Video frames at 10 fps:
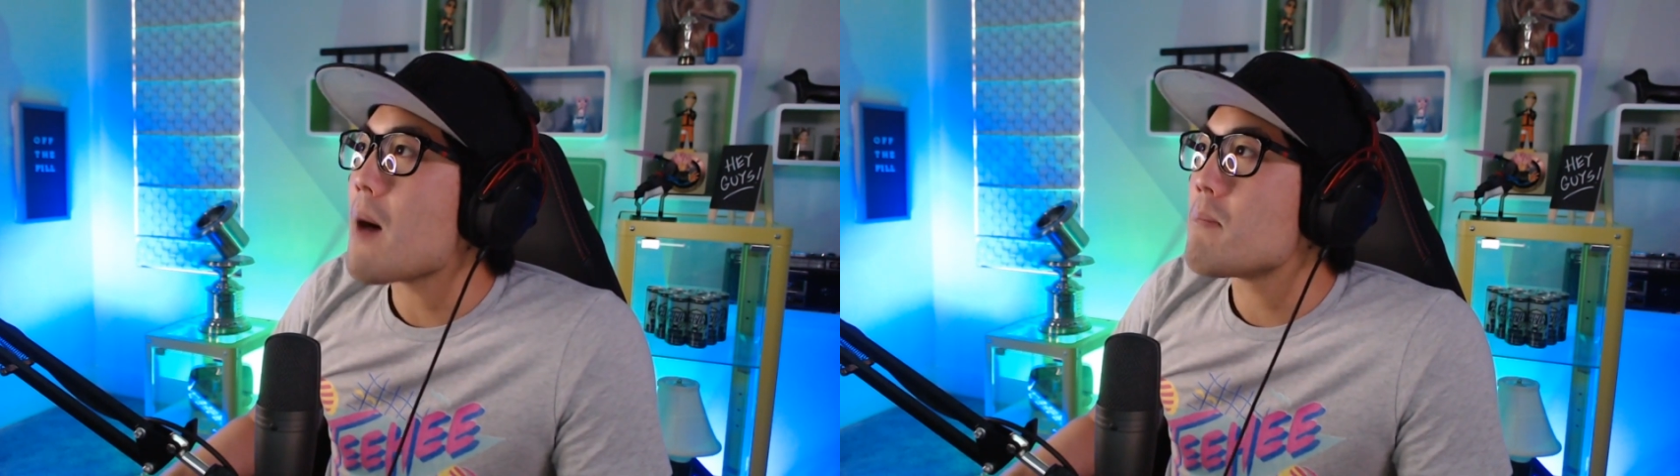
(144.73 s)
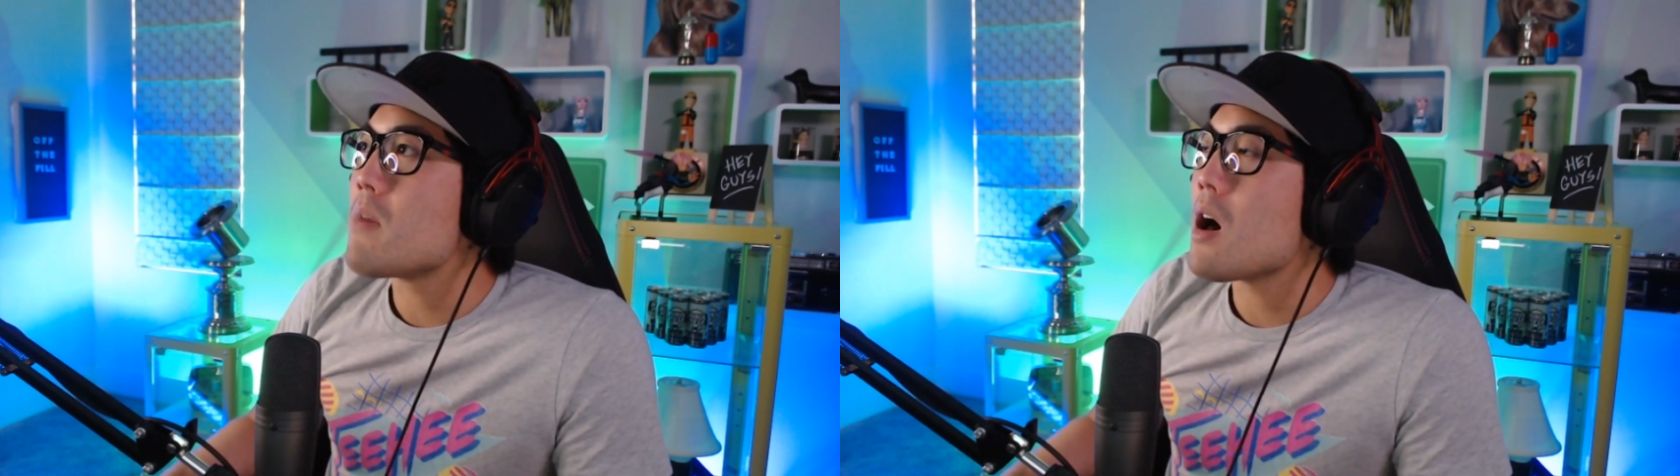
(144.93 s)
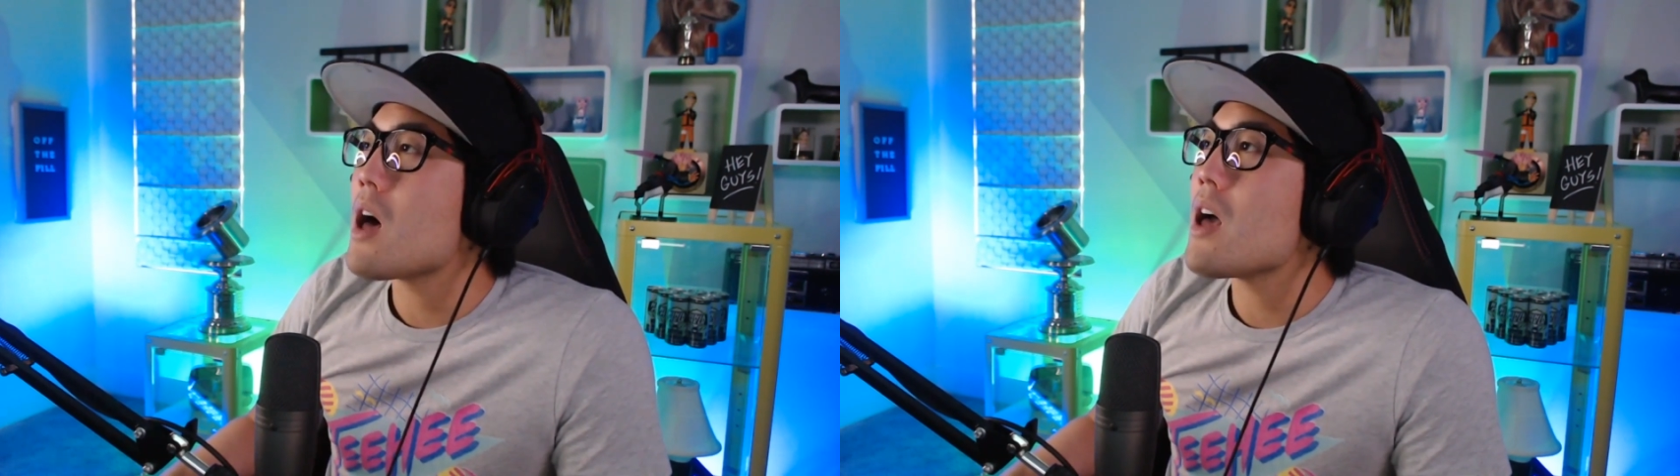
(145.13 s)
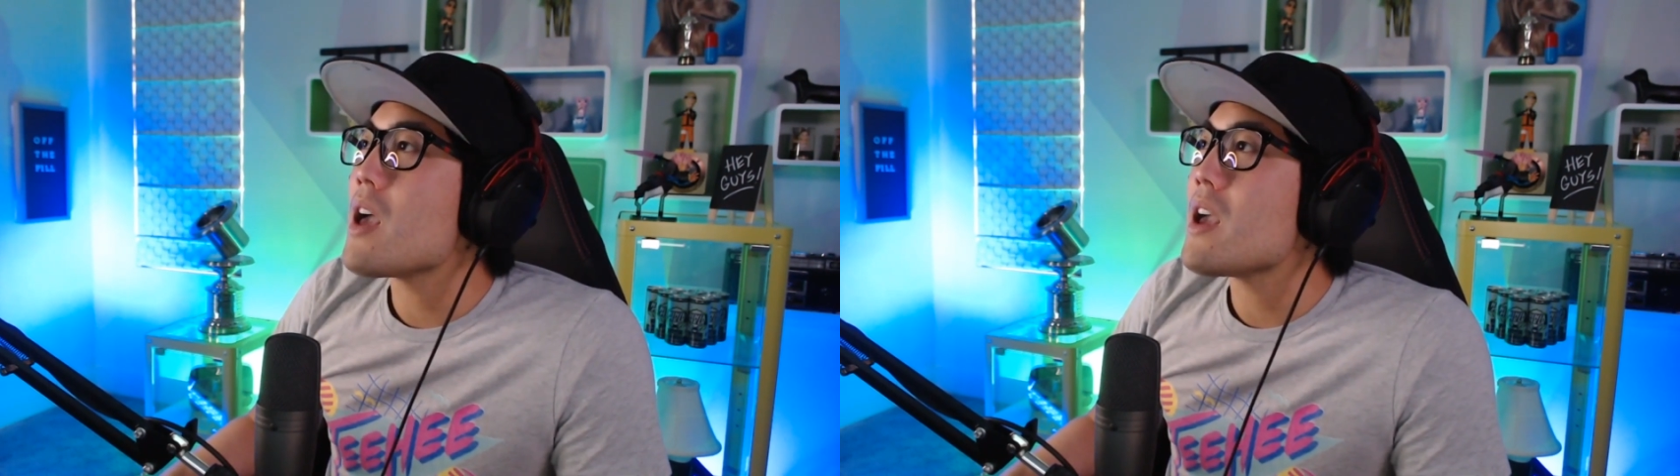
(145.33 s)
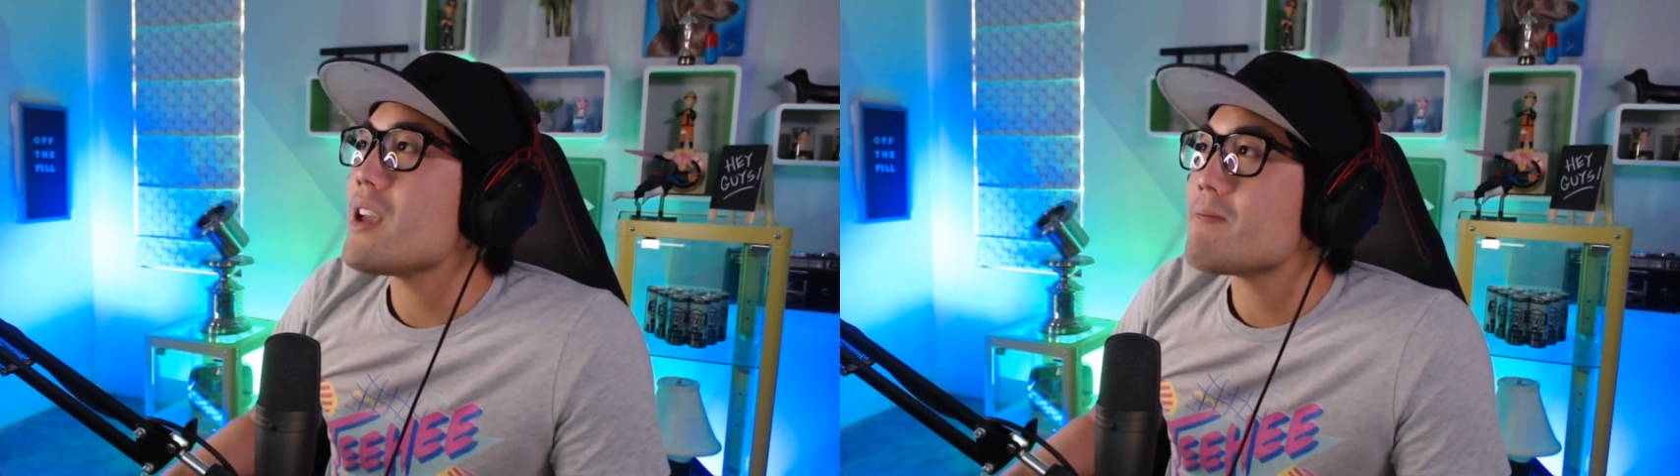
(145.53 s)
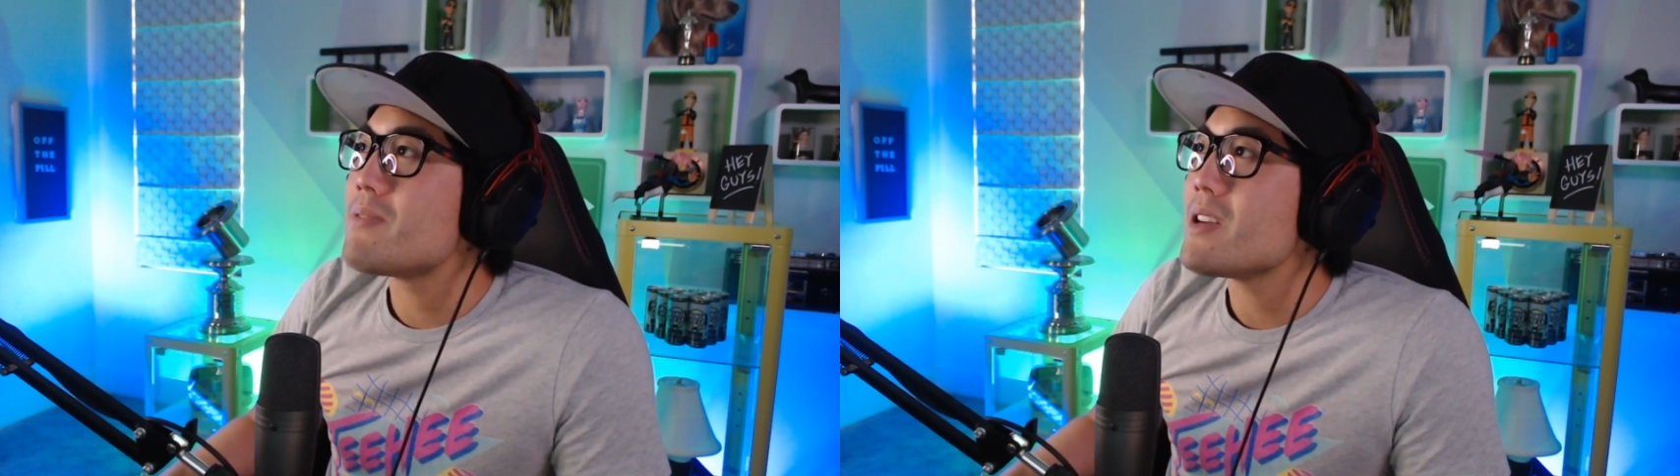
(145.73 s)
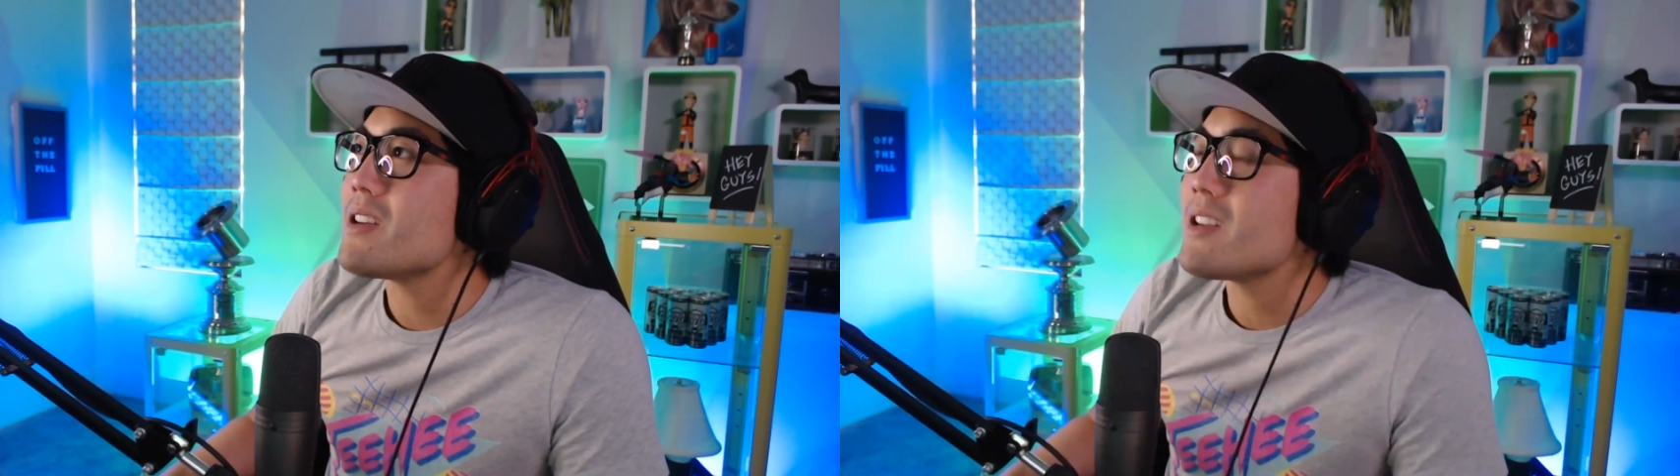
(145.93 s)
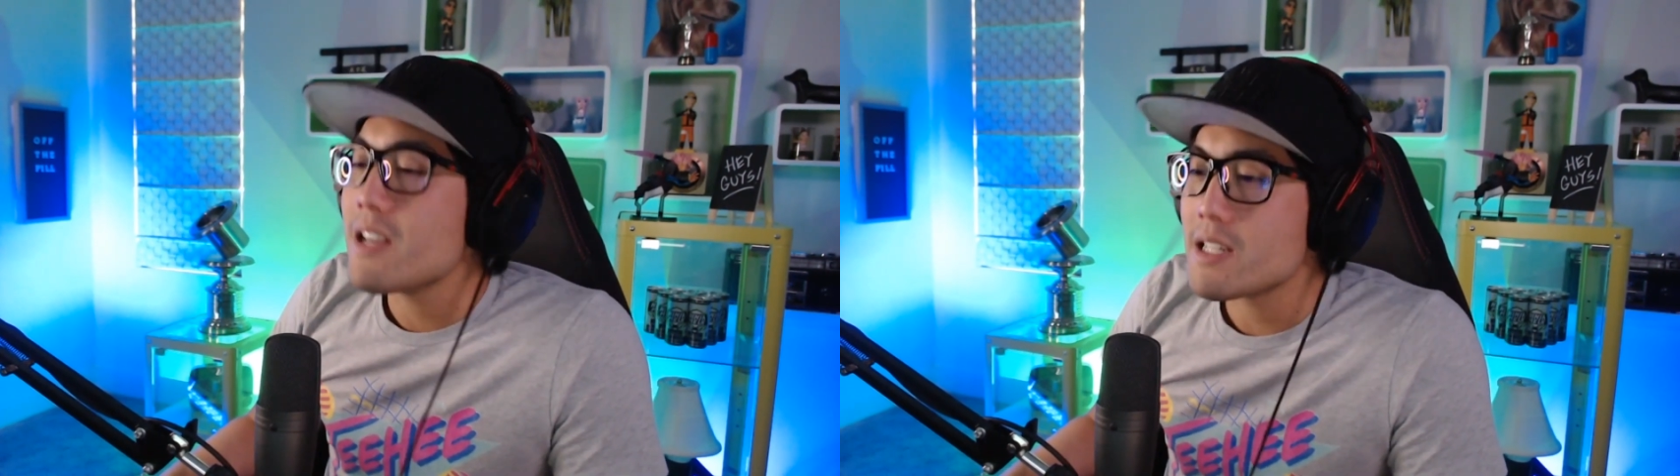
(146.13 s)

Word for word: might be.